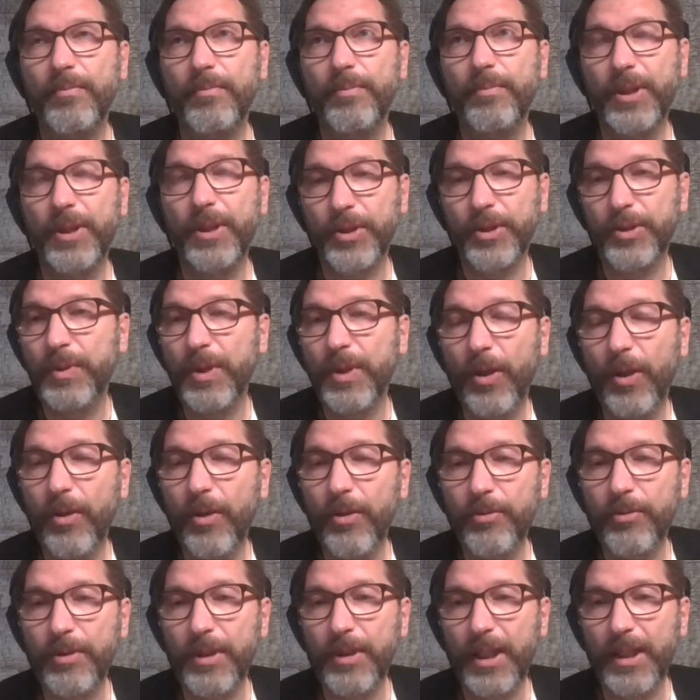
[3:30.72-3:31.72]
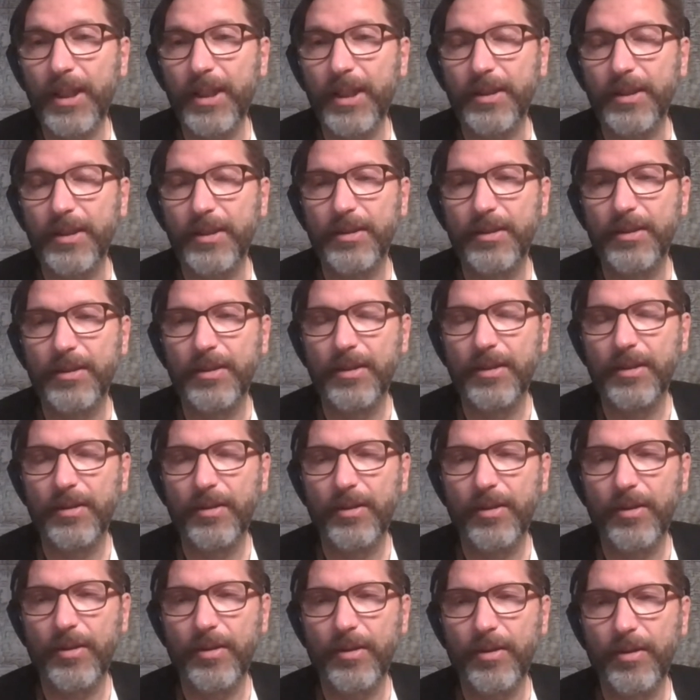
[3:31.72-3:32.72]
Because we all rely
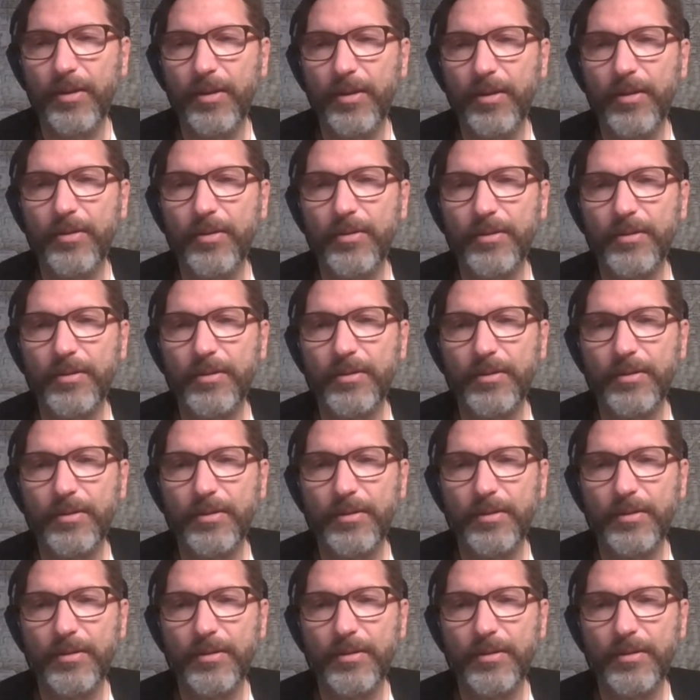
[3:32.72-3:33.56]
on